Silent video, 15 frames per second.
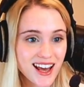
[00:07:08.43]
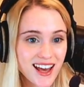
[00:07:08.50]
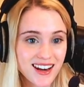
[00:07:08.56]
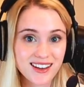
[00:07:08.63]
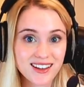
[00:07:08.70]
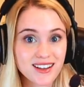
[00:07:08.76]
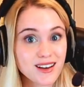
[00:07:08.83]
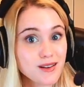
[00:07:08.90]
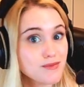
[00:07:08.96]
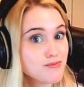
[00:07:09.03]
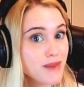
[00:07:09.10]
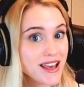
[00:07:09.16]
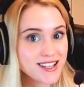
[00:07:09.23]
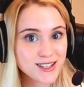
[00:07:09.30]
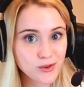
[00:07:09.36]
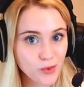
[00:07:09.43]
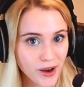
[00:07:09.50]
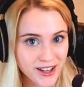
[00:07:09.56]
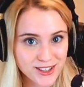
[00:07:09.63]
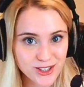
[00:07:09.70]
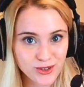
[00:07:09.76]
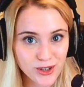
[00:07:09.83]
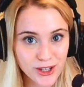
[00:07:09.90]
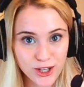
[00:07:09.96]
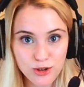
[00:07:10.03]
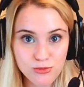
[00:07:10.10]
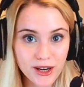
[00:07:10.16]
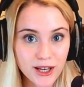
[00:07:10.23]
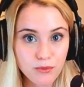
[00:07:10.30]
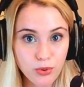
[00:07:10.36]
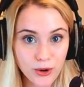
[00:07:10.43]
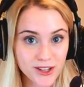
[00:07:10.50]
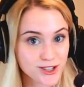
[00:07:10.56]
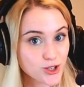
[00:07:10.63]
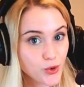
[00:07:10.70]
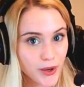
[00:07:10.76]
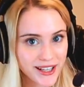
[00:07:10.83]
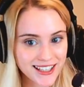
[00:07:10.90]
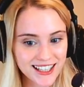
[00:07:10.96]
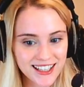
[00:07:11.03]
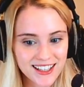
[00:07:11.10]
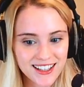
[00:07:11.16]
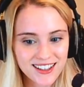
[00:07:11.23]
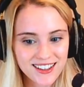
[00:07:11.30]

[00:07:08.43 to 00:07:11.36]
and an amazing way to accumulate points quickly.